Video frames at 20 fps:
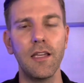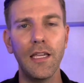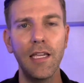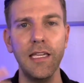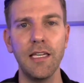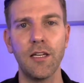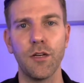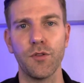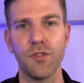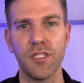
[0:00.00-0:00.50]

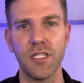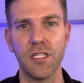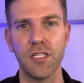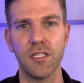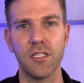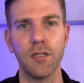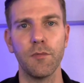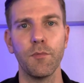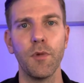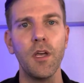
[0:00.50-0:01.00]

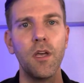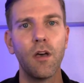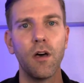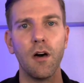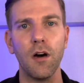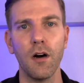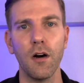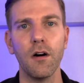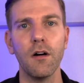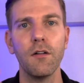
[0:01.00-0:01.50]
ecosystem
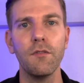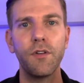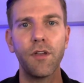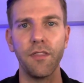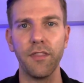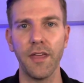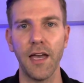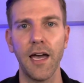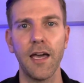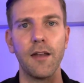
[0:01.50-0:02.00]
of
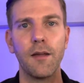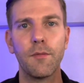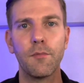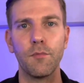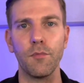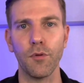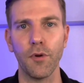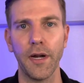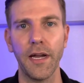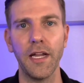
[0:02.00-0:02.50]
that
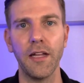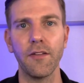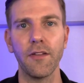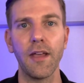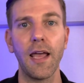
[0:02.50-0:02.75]
brand.